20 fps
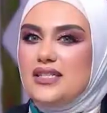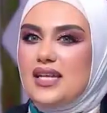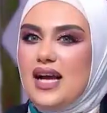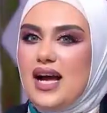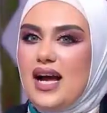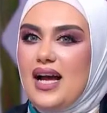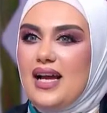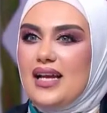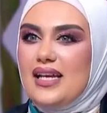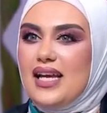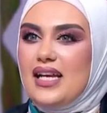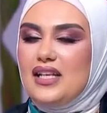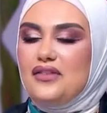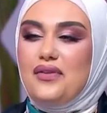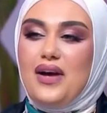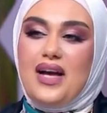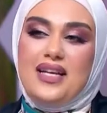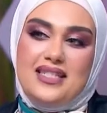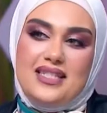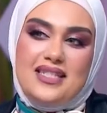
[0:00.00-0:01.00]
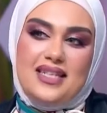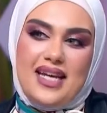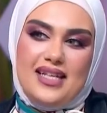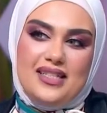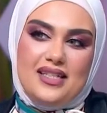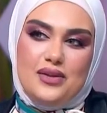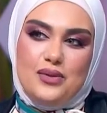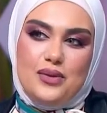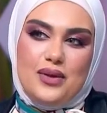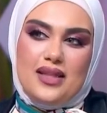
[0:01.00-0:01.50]
I got
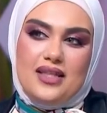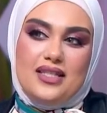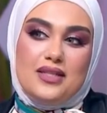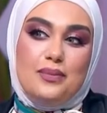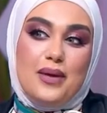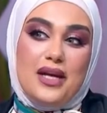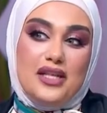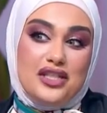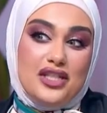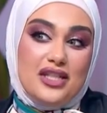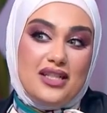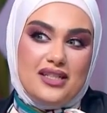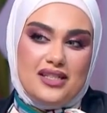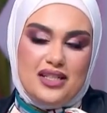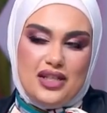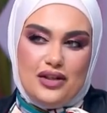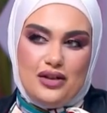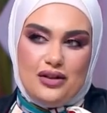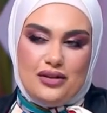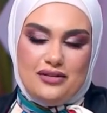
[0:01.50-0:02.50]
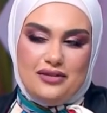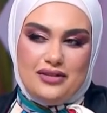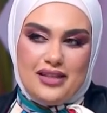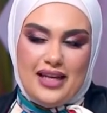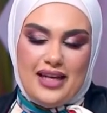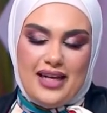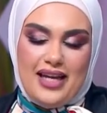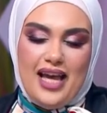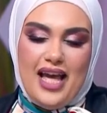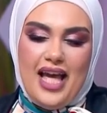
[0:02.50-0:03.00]
fascinated with the specialty
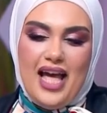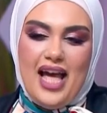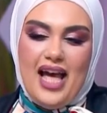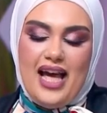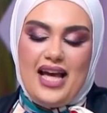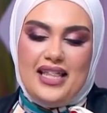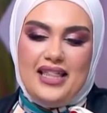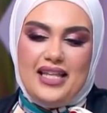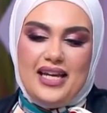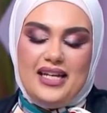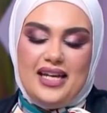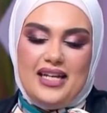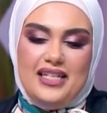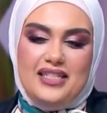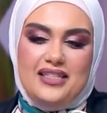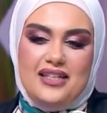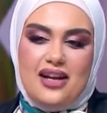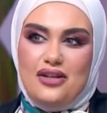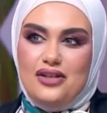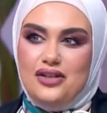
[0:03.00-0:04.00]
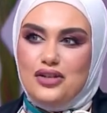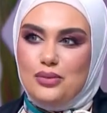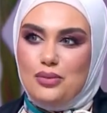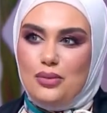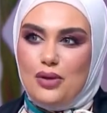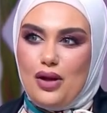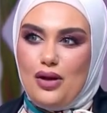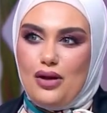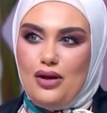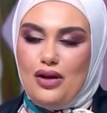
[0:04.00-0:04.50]
coffee and then I started to
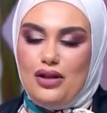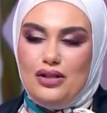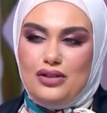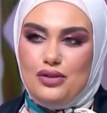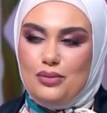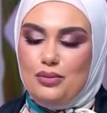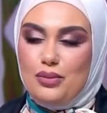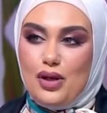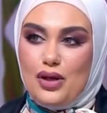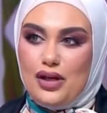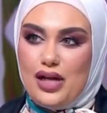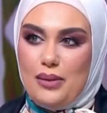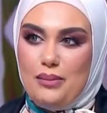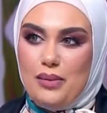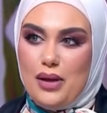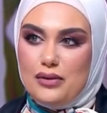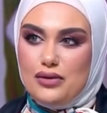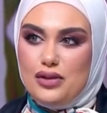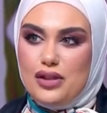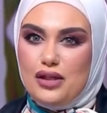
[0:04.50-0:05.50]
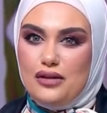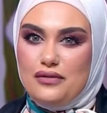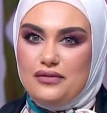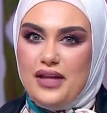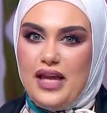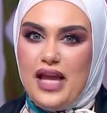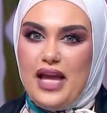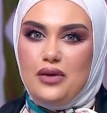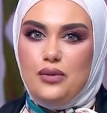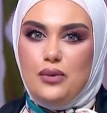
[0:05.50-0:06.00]
blog, to blog about
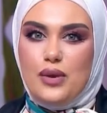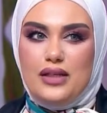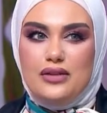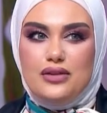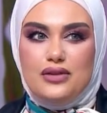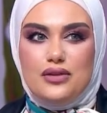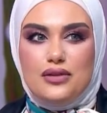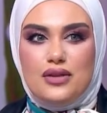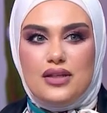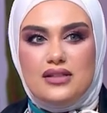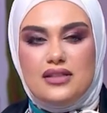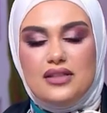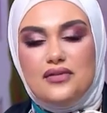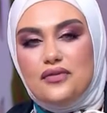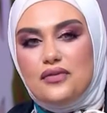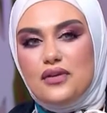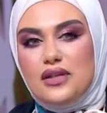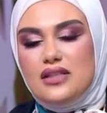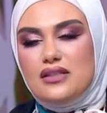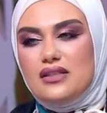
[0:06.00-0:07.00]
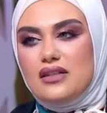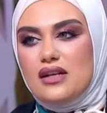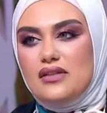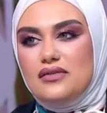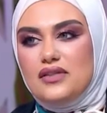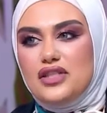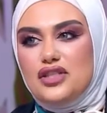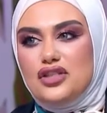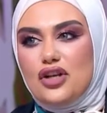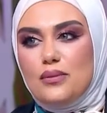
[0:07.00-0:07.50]
coffee and went to the different
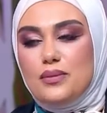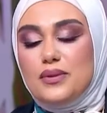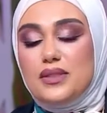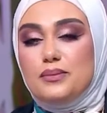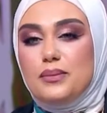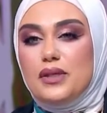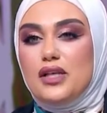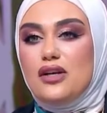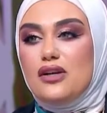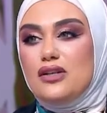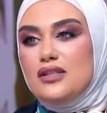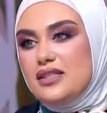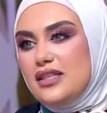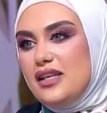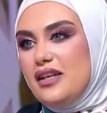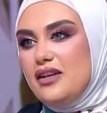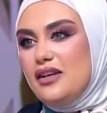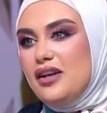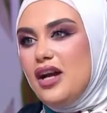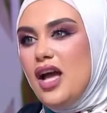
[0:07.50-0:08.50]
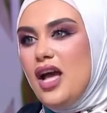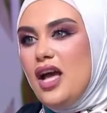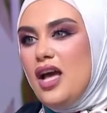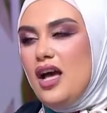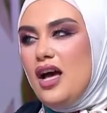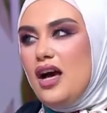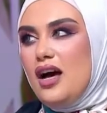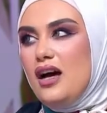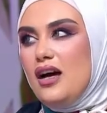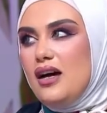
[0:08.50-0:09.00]
coffee shops because here
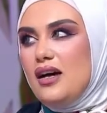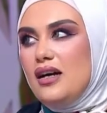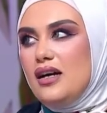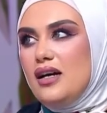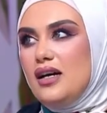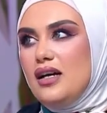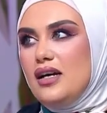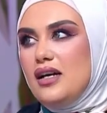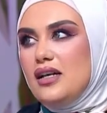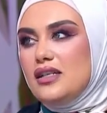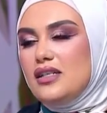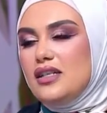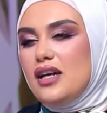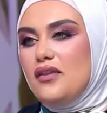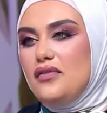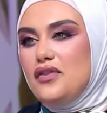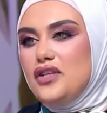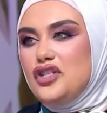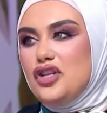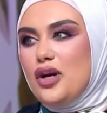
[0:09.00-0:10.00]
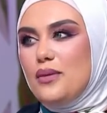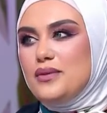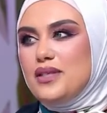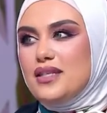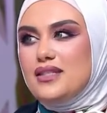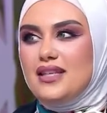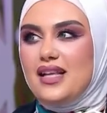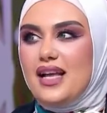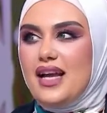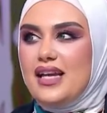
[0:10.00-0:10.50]
uh, coffee shops
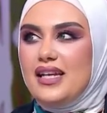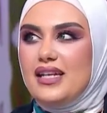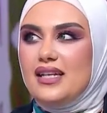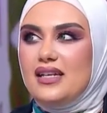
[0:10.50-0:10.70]
is like